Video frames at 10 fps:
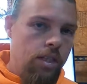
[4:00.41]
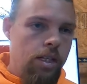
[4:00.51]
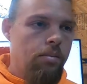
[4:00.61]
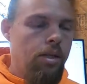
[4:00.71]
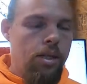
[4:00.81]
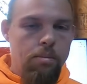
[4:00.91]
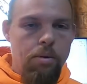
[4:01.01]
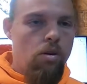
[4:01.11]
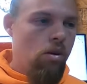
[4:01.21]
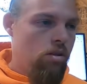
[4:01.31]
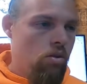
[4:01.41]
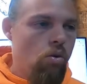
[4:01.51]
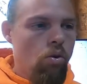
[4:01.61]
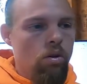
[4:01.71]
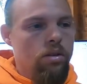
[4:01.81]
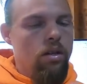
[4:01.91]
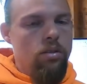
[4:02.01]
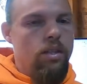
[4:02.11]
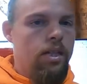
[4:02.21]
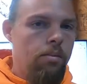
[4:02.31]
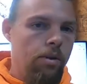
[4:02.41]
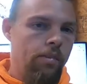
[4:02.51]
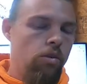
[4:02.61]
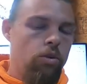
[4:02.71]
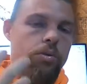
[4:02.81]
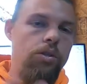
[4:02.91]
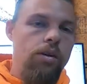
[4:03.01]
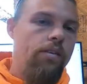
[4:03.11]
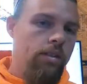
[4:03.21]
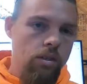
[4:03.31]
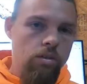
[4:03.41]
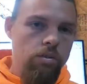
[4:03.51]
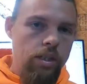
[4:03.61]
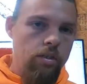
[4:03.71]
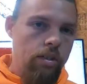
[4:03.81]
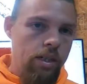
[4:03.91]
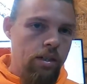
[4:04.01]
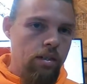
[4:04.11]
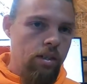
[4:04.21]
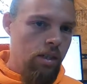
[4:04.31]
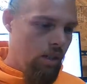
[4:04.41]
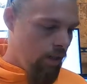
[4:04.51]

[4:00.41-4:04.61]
to them and get parts or talk to them. Of course, we do have a local dealer here.